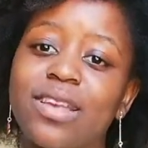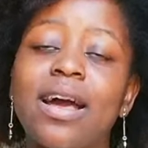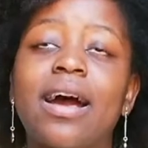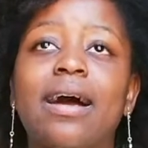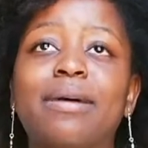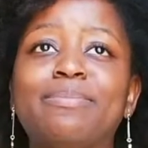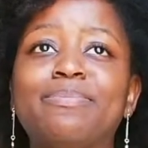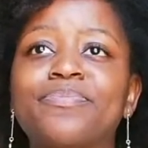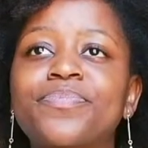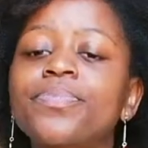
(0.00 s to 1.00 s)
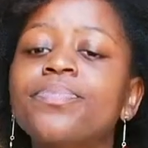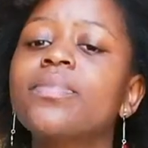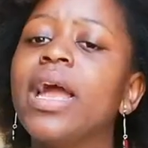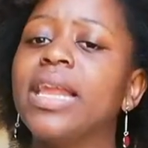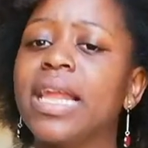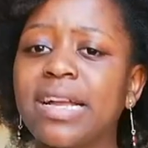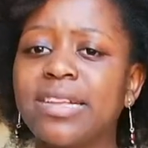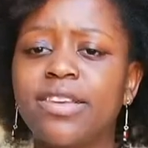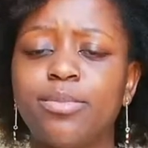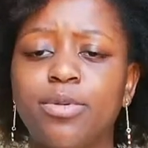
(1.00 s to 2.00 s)
And like I
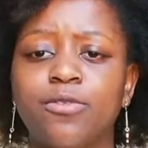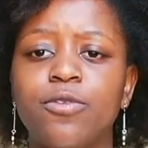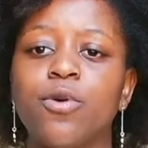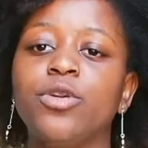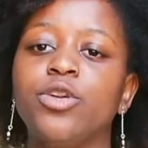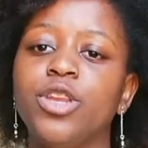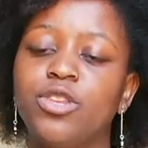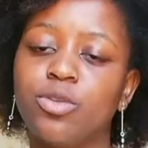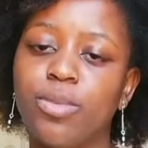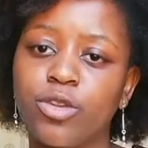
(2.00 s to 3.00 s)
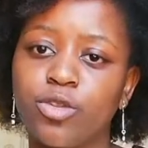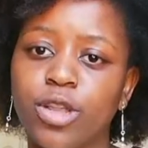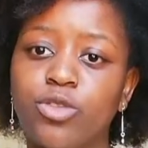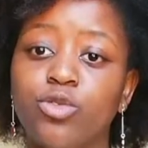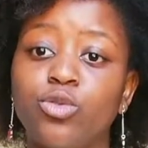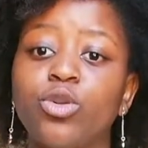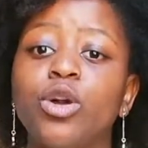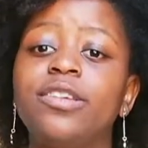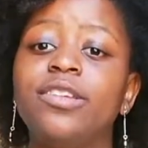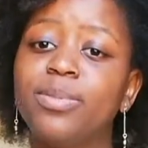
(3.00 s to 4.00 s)
said before, you need to make sure that you
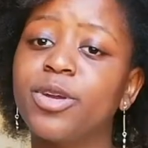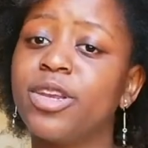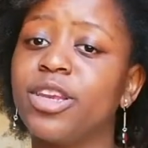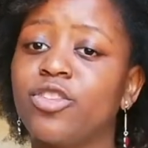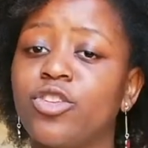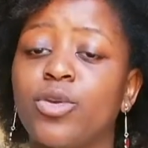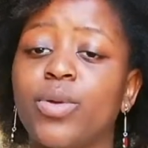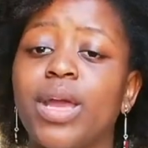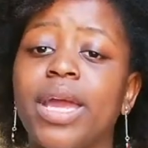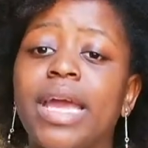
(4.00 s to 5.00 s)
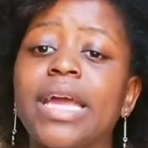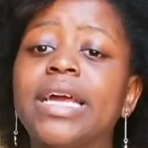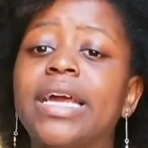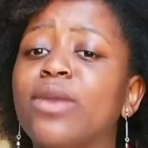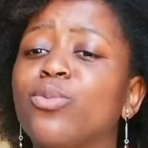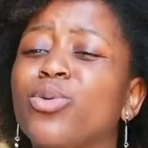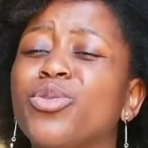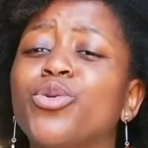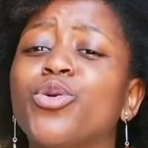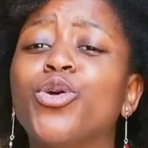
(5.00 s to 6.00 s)
deep condition your hair, and with
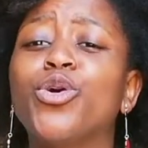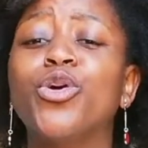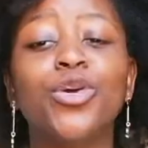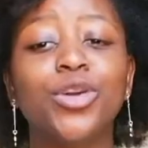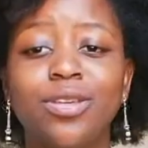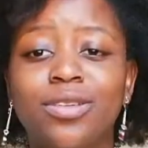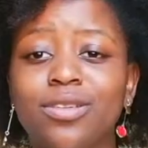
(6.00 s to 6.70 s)
great